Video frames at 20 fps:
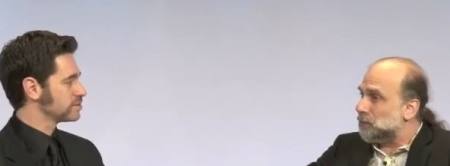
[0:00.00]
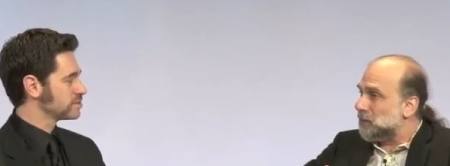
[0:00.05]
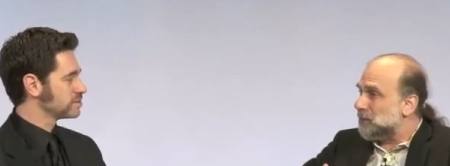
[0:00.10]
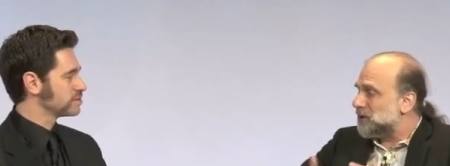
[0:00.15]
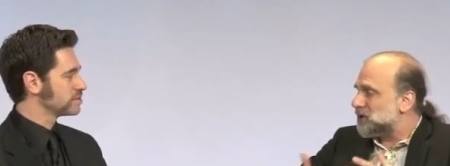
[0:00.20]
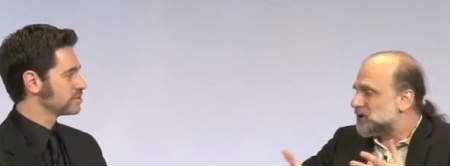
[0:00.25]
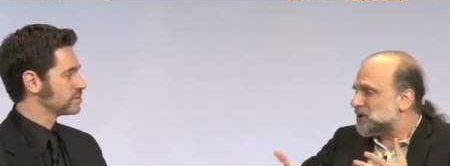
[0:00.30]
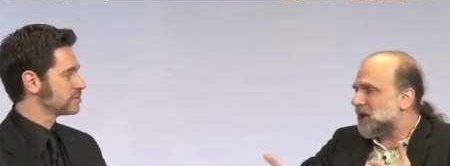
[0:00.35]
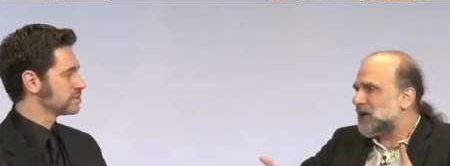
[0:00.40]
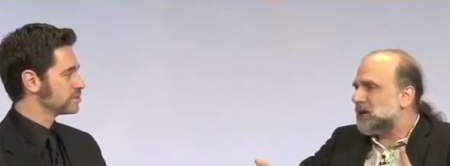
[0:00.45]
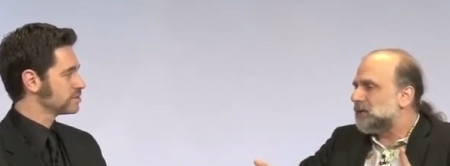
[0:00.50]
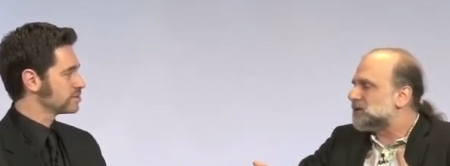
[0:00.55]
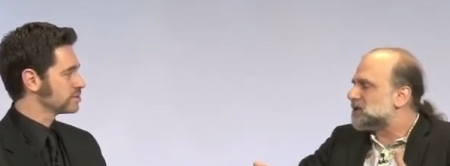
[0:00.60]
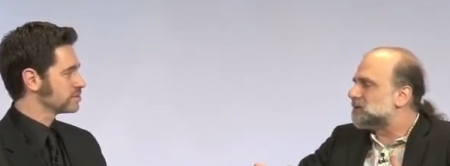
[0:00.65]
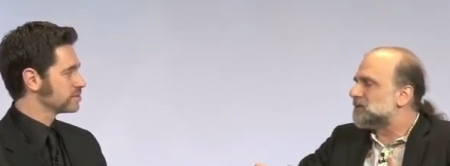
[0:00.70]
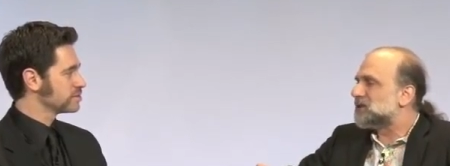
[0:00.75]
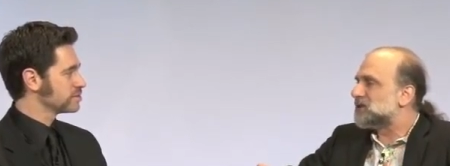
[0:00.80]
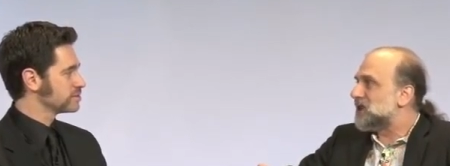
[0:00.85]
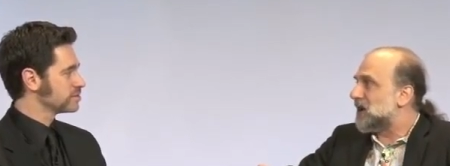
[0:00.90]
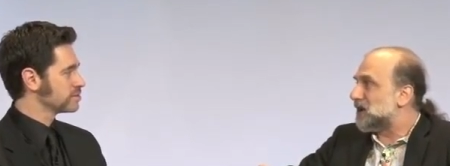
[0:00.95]
Speaker 1: I mean, just like it was a
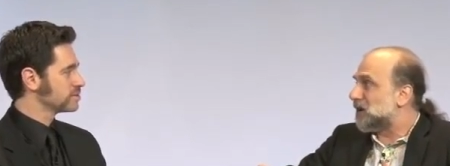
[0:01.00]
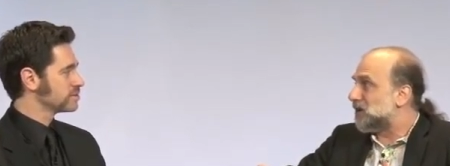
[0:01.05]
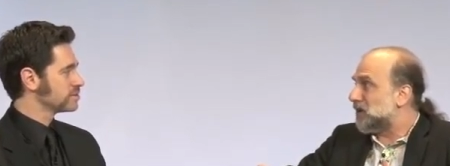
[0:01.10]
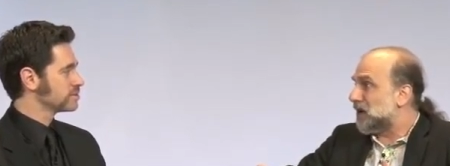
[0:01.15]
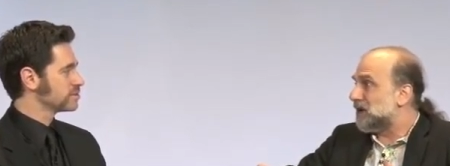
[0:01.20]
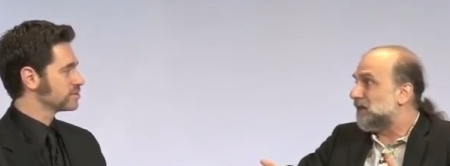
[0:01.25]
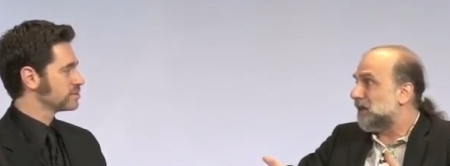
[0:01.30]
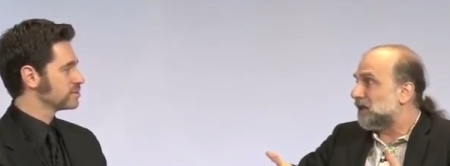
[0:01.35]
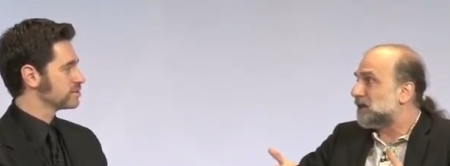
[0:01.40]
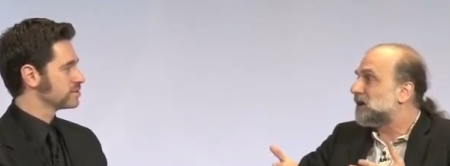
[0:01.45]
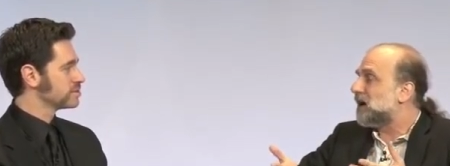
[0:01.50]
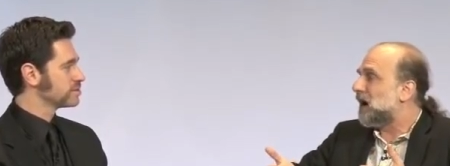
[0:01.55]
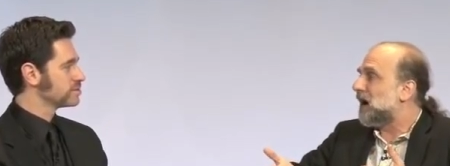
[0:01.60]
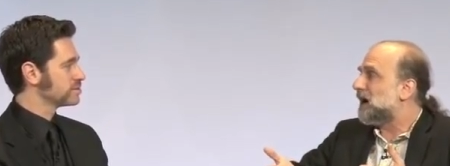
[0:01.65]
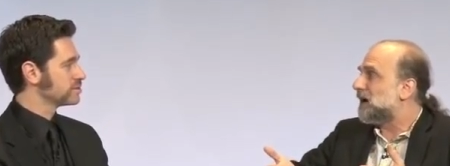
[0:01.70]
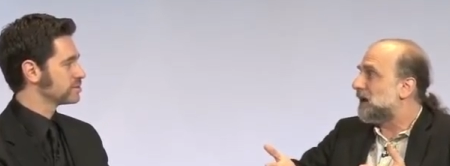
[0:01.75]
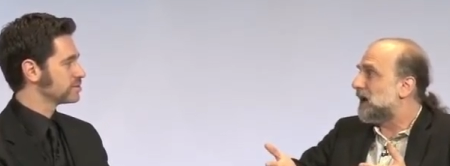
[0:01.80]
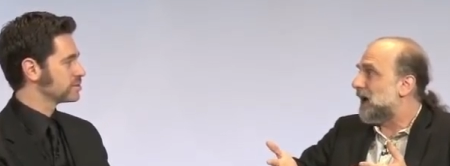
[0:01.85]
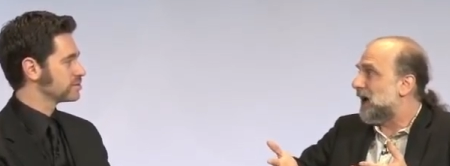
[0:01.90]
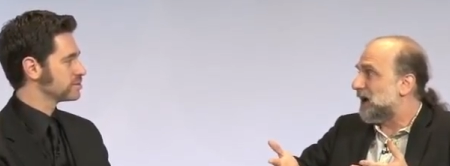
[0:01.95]
mistake to think of Al
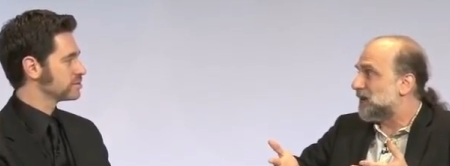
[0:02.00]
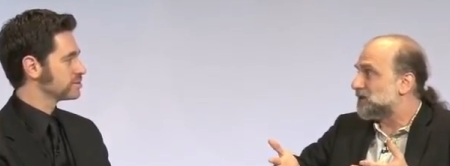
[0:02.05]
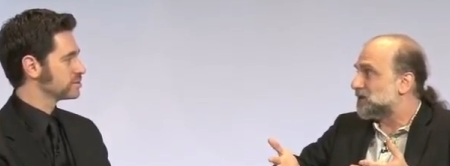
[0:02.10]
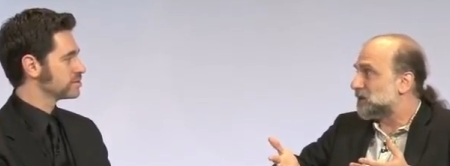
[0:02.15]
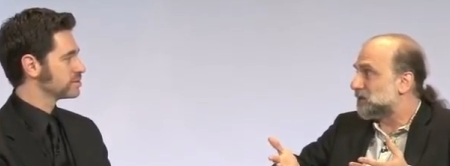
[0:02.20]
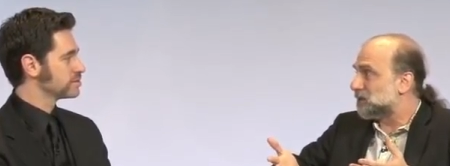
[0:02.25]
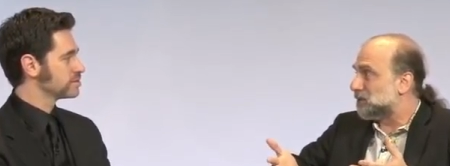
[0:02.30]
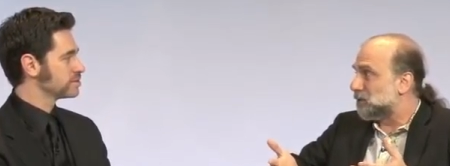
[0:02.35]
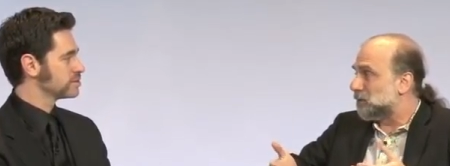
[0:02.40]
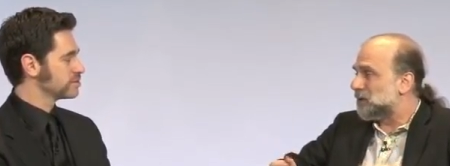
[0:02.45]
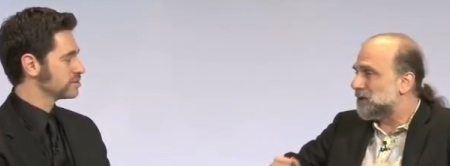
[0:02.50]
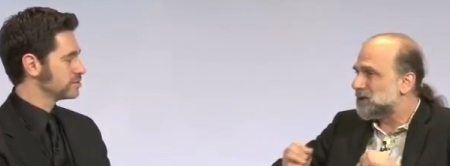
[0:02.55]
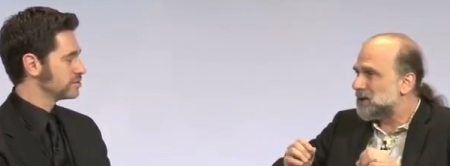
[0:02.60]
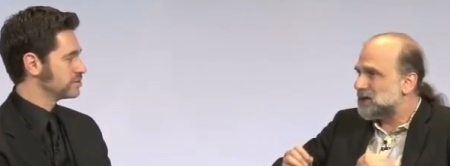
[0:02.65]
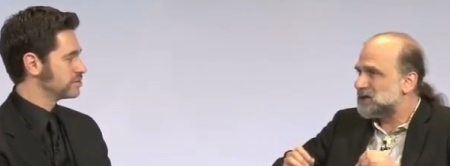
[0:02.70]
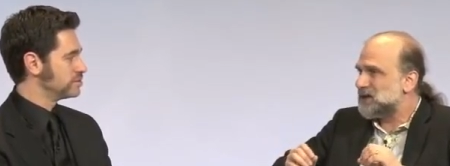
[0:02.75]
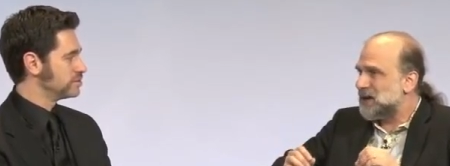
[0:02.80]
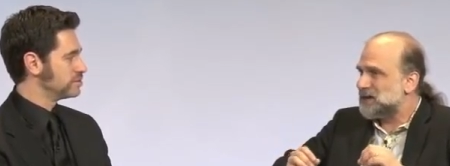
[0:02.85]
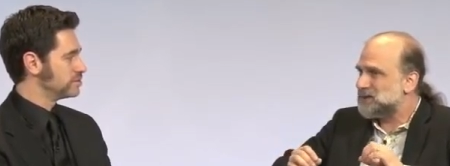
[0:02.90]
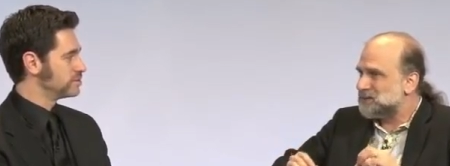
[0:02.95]
Qaeda as a group. It,
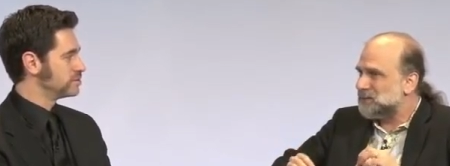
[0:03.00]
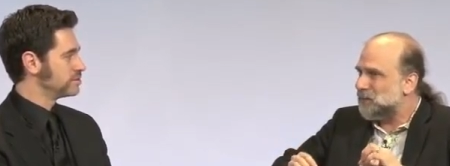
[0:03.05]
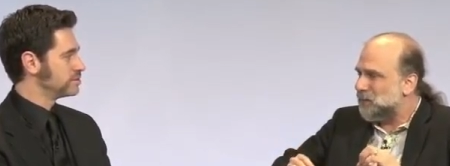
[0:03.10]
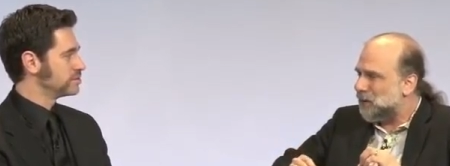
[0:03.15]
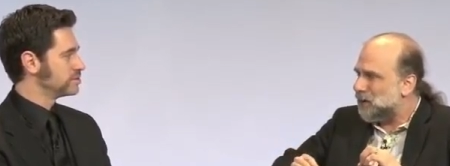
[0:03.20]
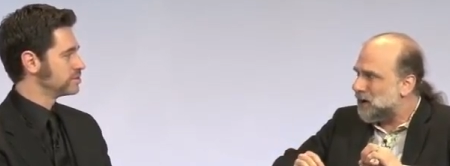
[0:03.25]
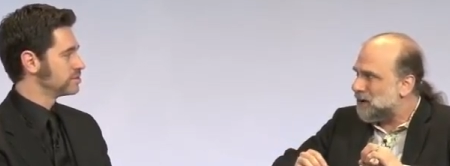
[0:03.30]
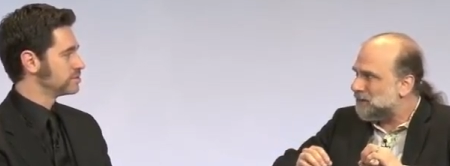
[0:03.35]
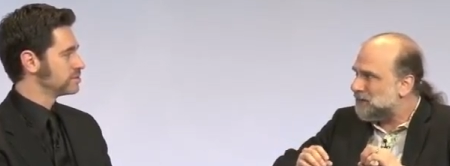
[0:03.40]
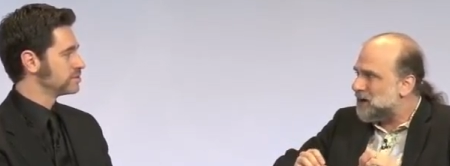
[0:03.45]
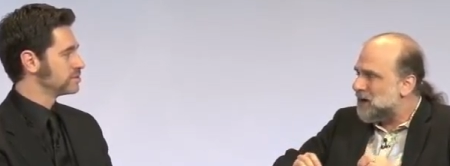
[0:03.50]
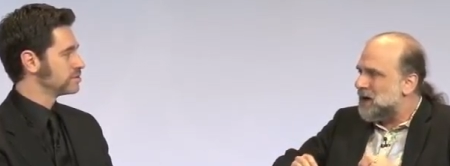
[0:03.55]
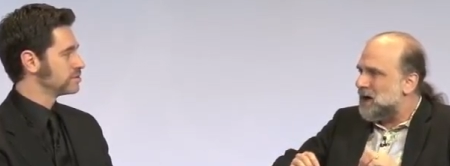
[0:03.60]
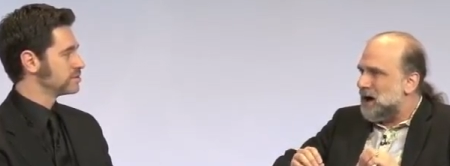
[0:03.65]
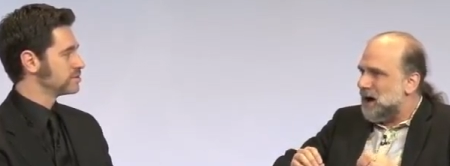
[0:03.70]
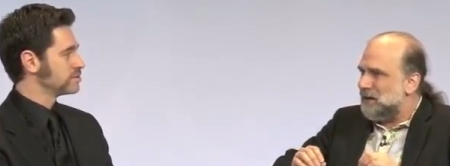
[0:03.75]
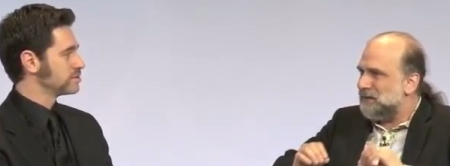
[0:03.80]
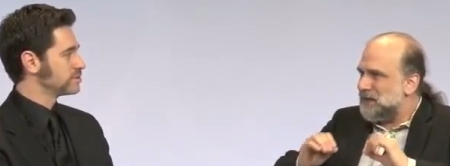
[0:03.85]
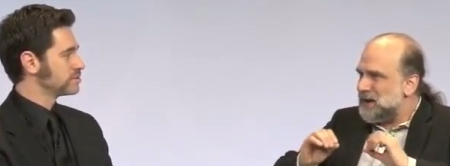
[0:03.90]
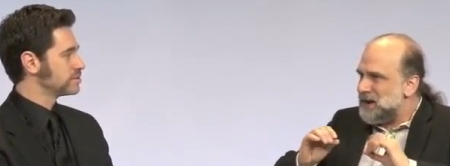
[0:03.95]
it's, it's more of,
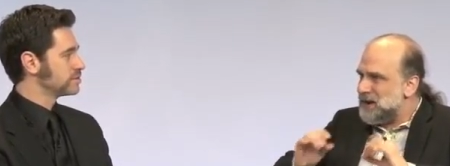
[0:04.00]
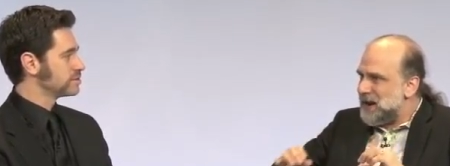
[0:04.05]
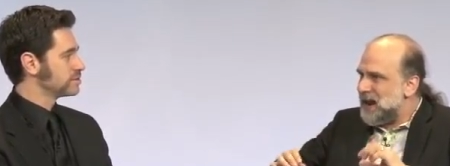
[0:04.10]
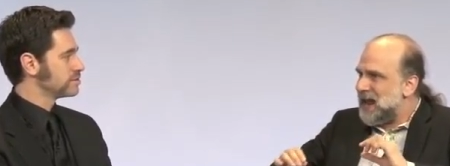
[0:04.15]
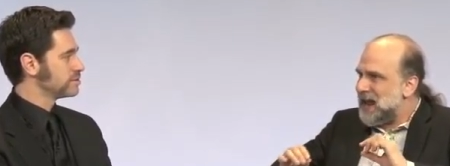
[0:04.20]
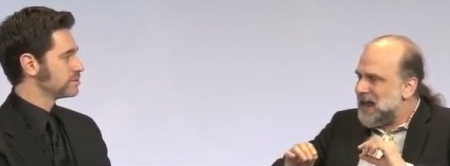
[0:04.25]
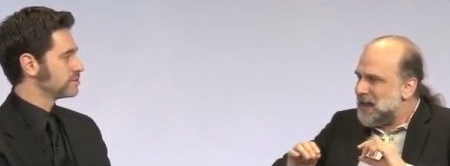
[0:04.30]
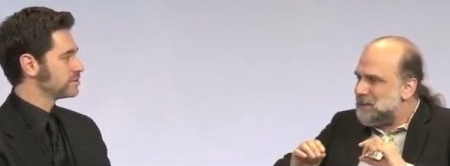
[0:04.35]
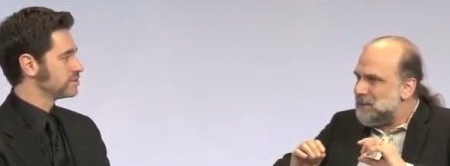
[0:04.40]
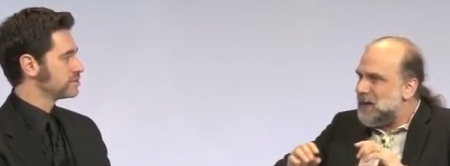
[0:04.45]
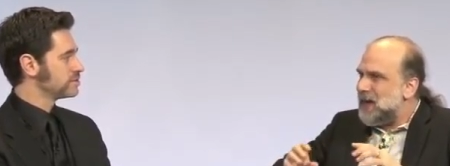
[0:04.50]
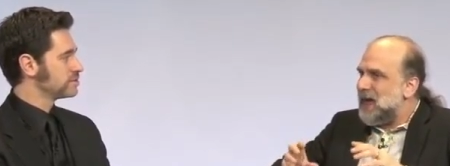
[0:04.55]
of a name